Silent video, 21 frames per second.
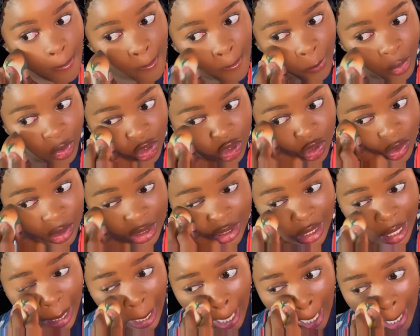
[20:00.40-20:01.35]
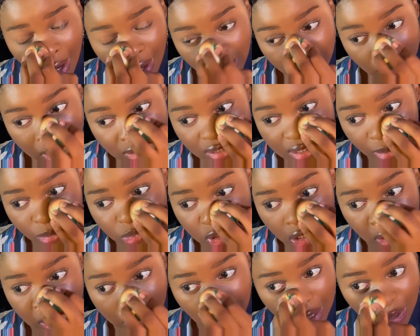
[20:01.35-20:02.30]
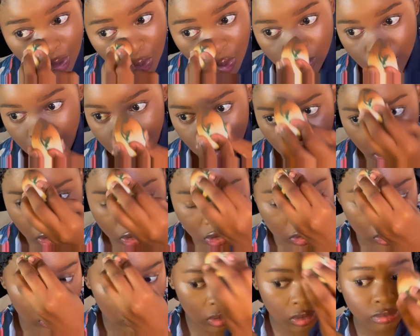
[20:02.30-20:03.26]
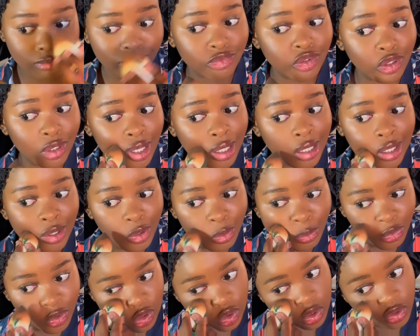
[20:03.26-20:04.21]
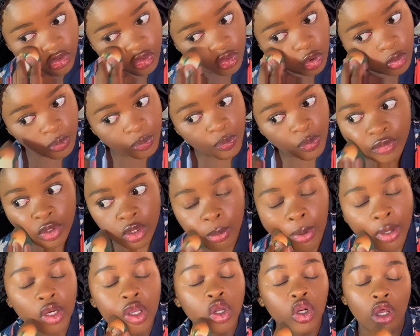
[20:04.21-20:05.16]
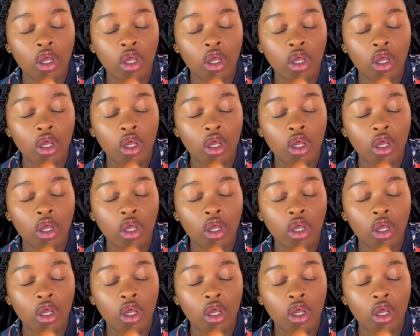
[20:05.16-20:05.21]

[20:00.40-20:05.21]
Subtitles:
bursaries, like any subject that you're doing, actually, you can get a bursary for, depending on